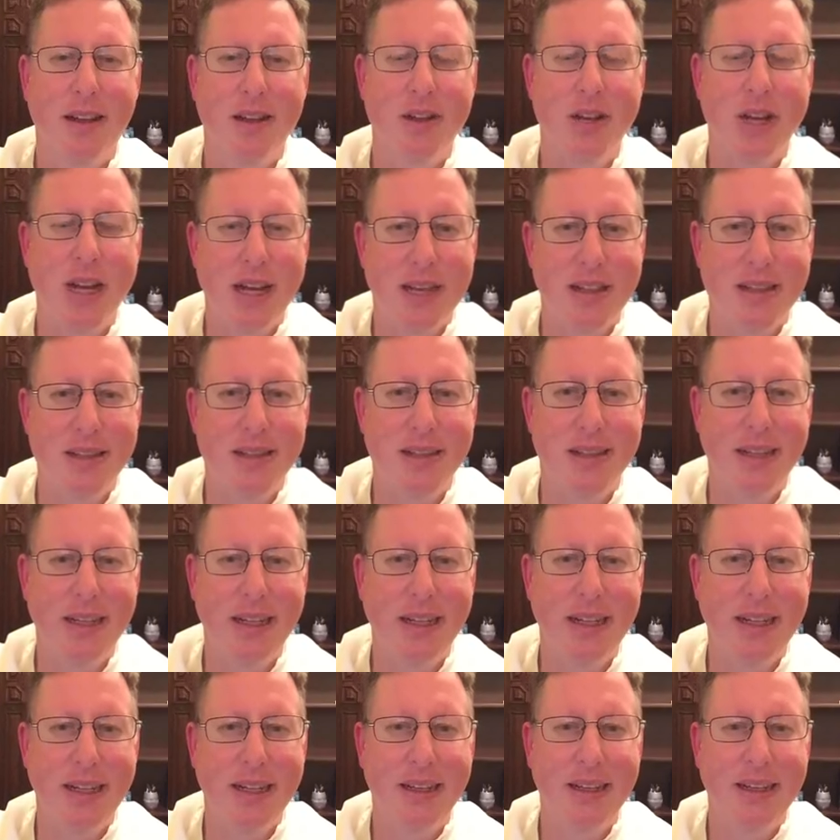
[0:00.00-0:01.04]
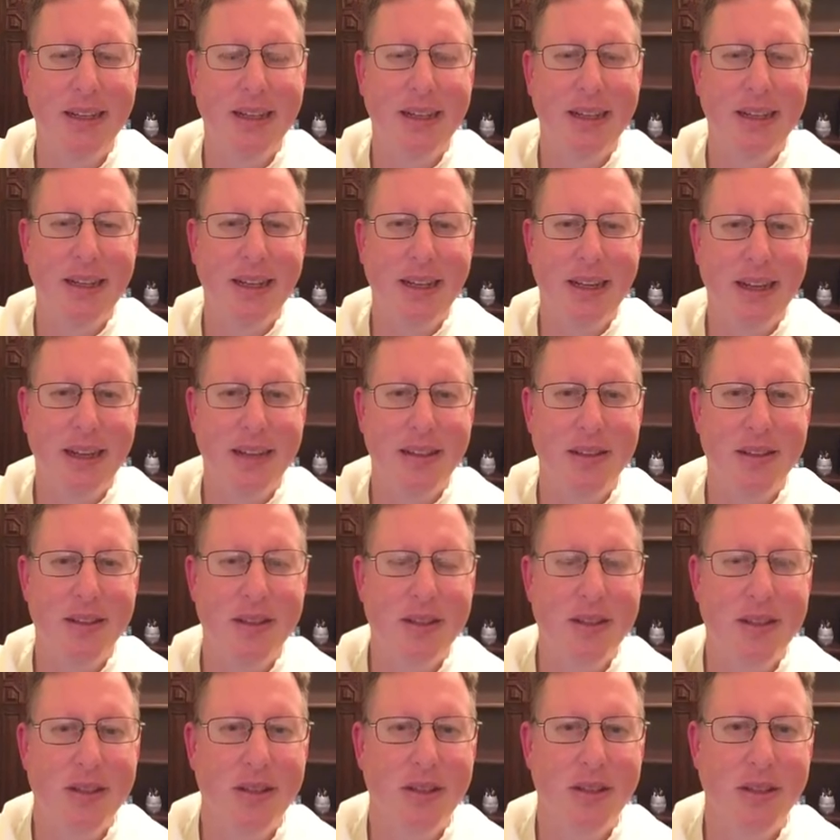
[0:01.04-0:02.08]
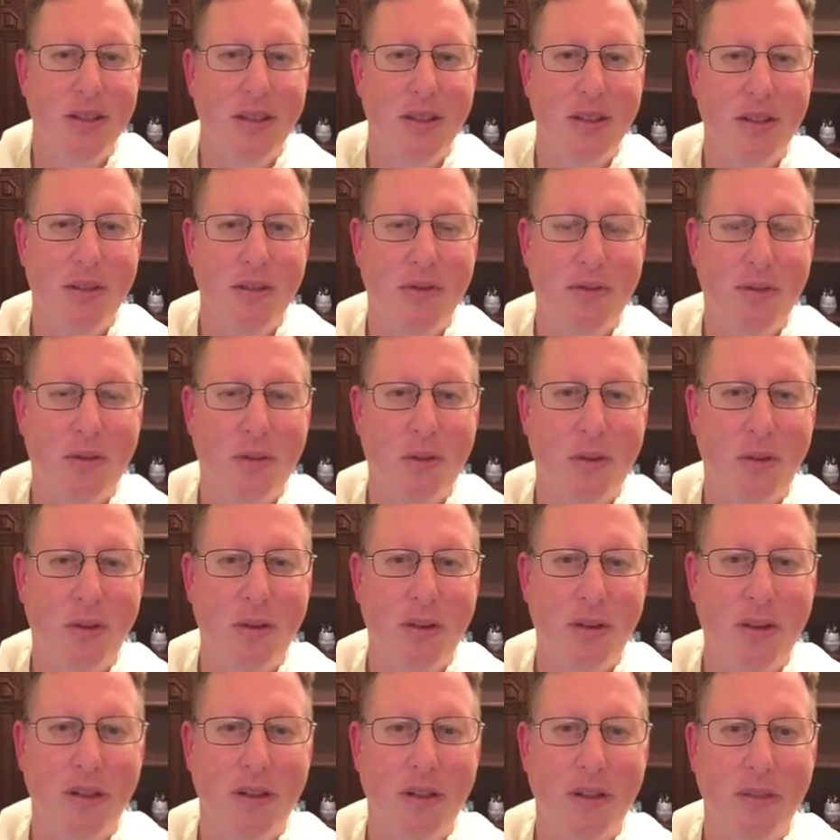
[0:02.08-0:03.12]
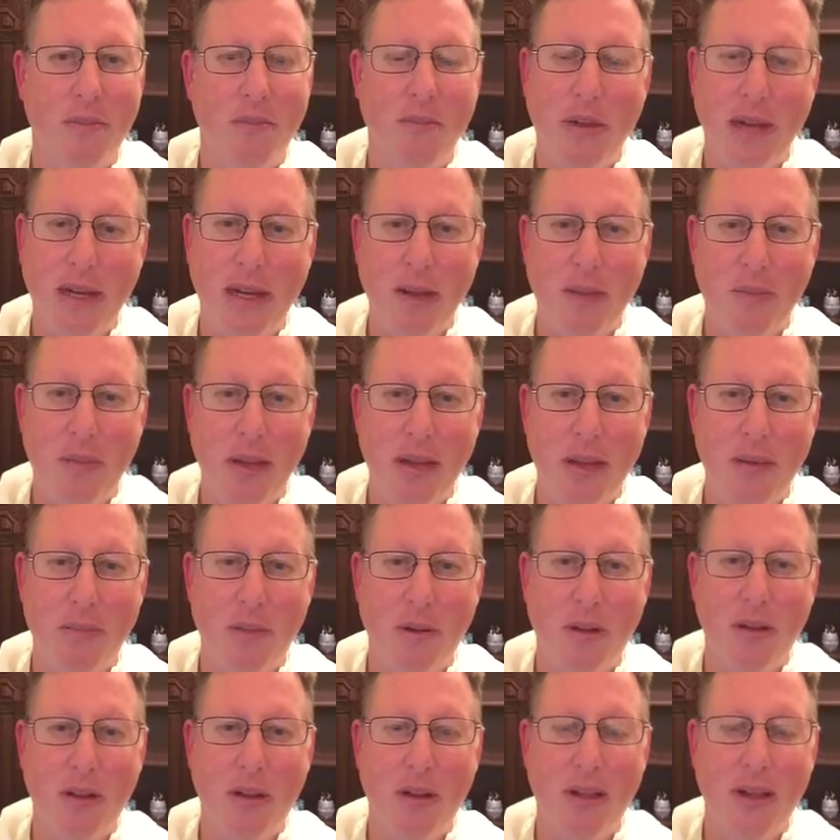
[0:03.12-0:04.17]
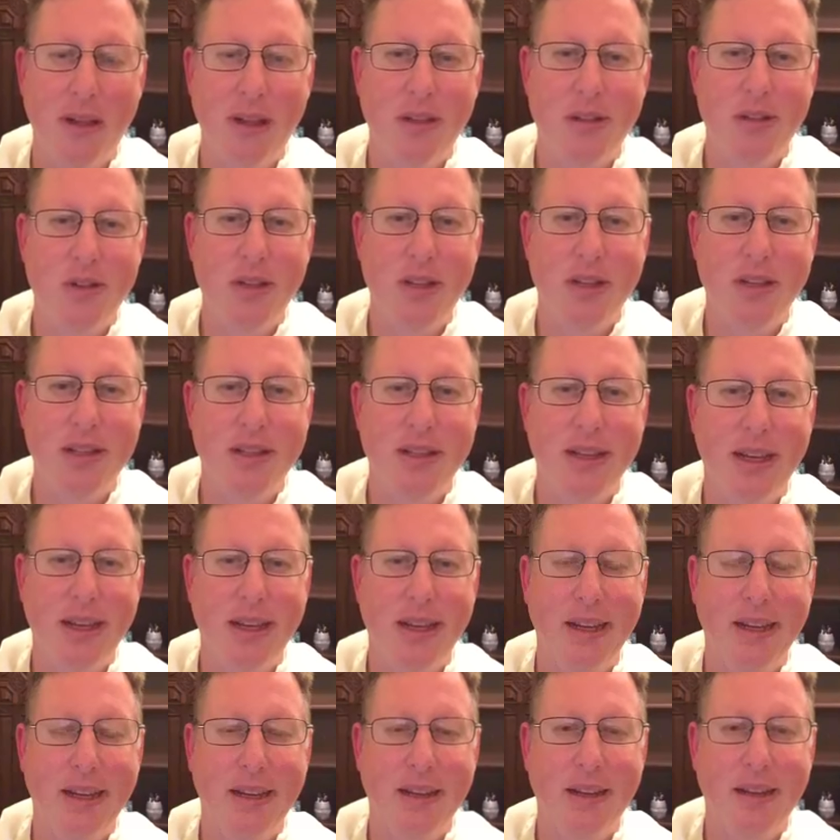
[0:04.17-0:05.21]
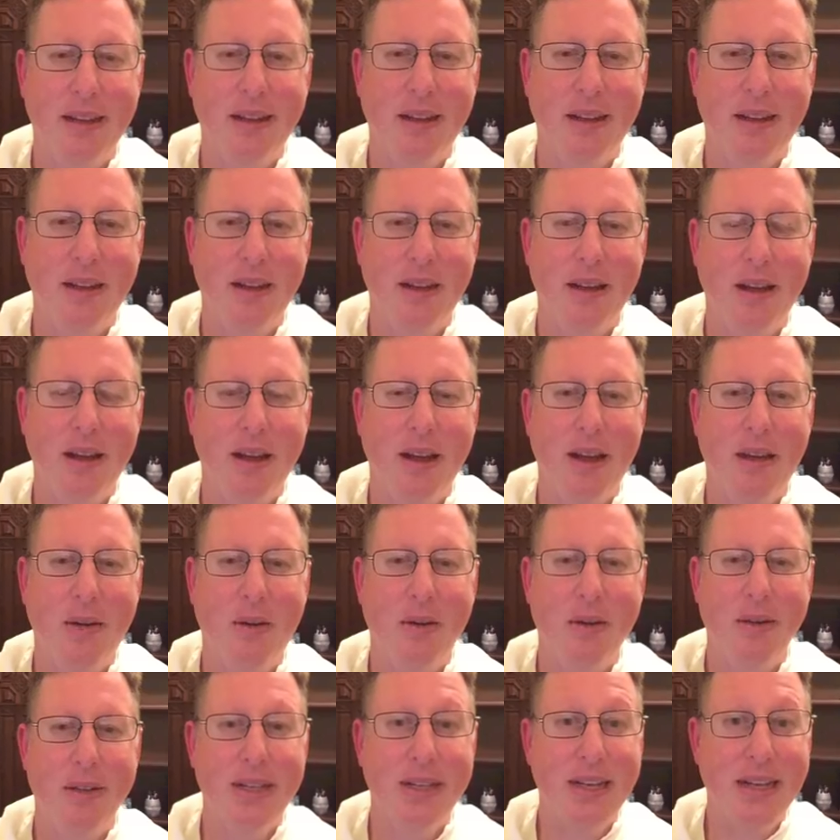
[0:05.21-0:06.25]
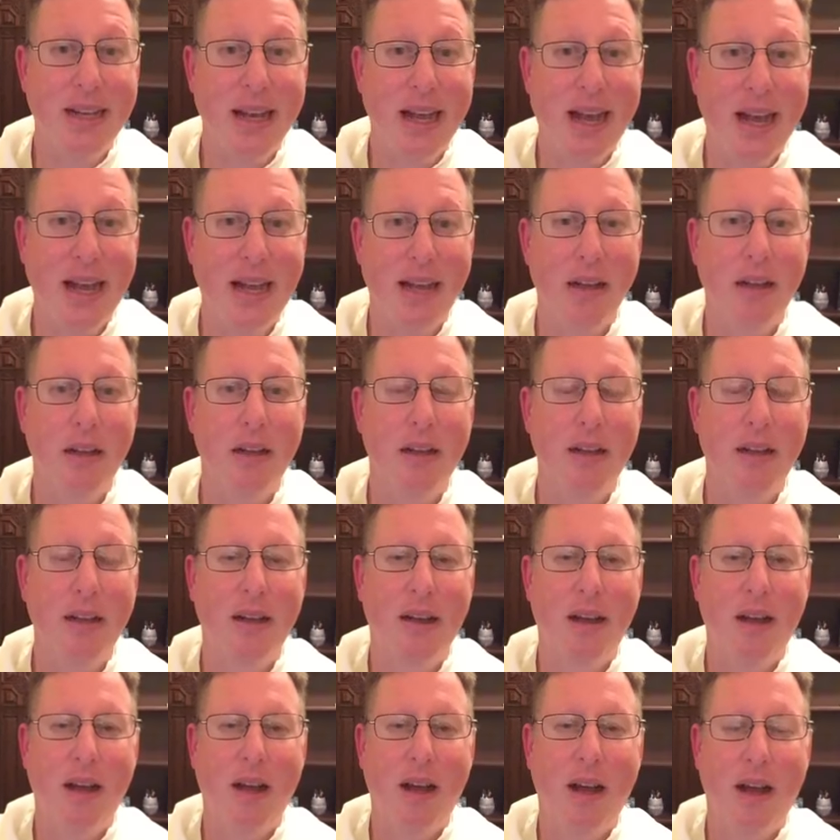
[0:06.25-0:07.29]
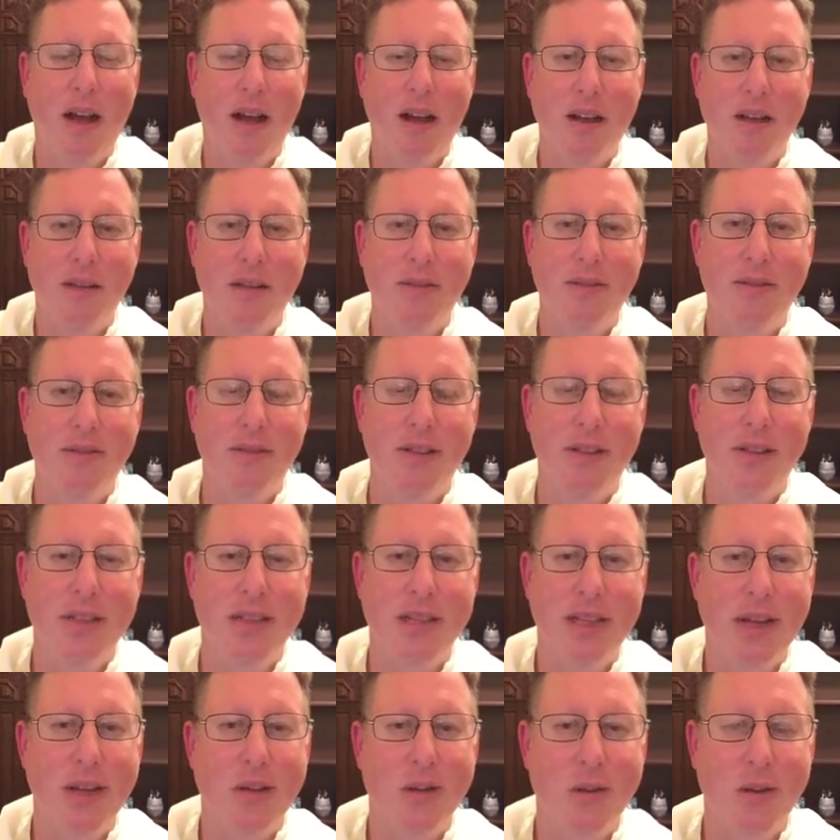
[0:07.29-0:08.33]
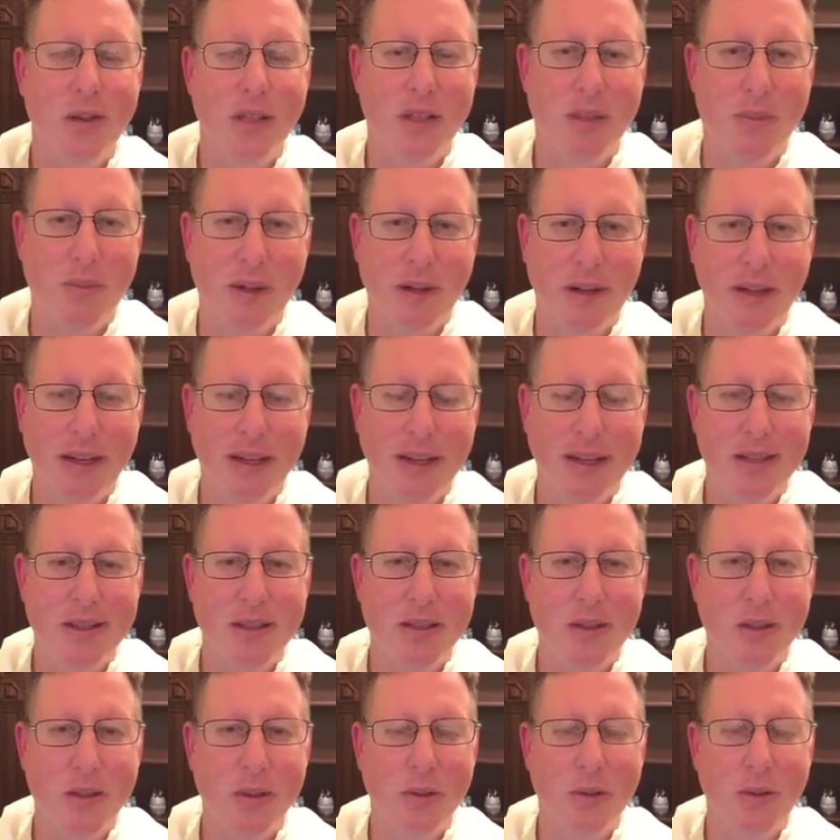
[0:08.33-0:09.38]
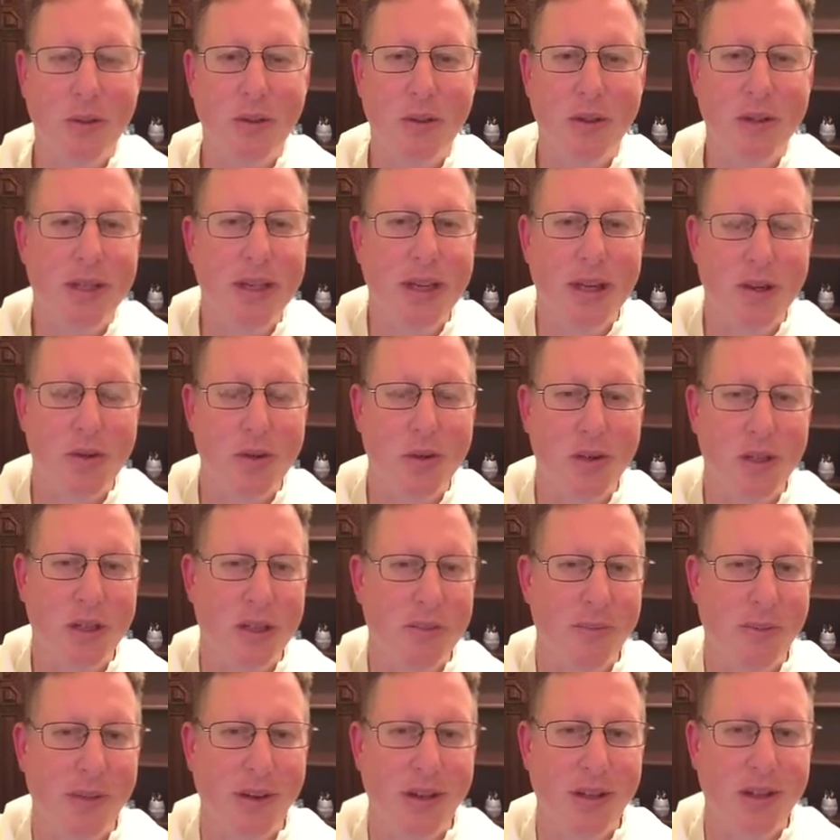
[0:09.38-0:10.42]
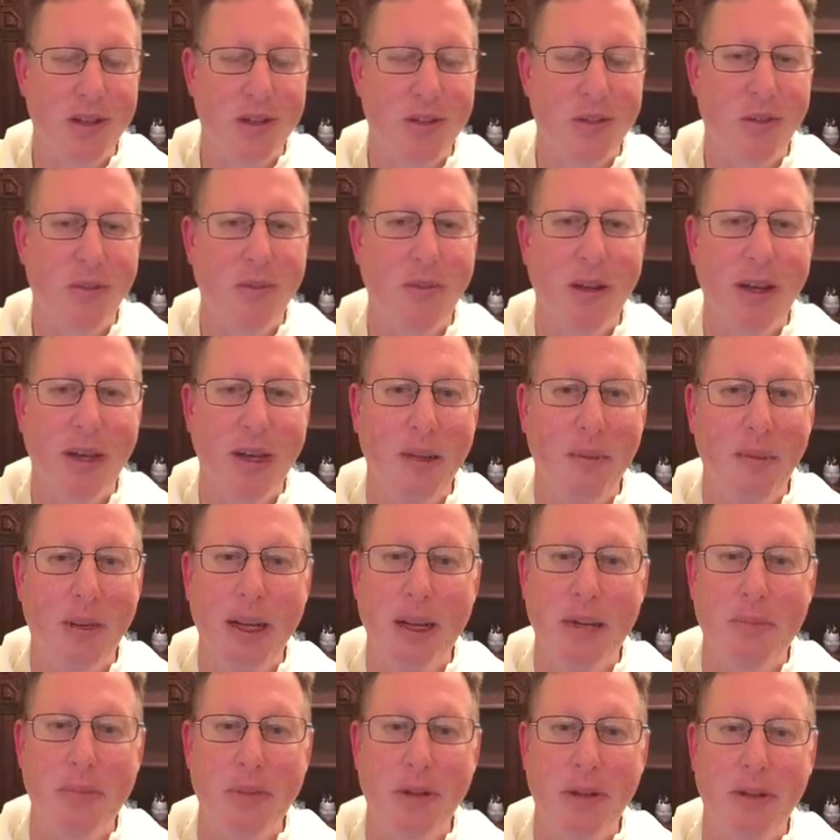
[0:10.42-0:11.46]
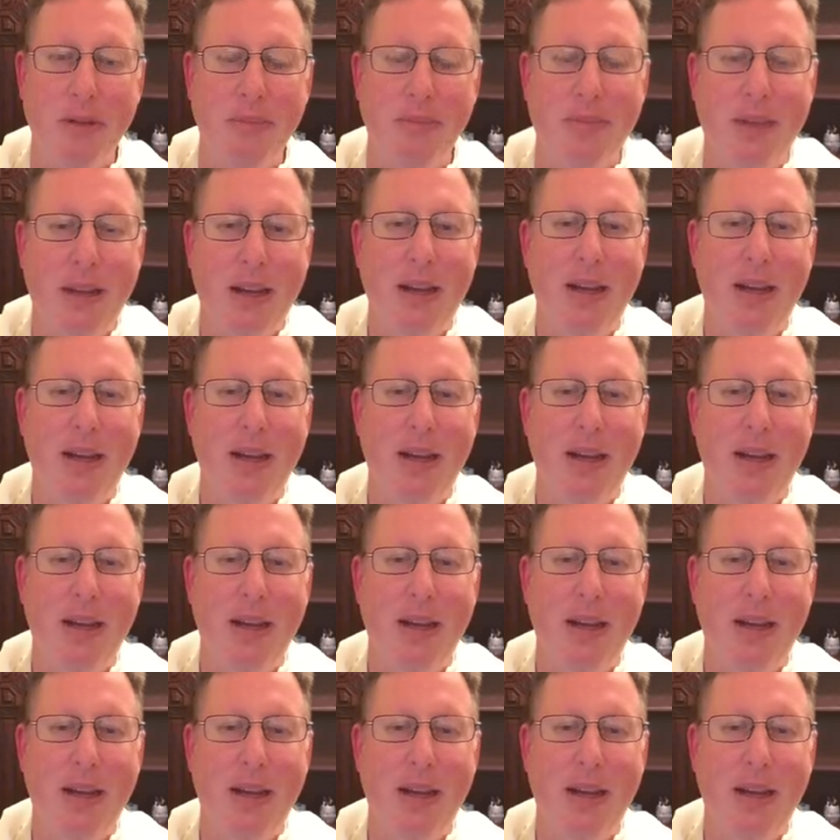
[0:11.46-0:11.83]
Chastity is, for many people, just a denial of a sexual experience or sexual experience with many people.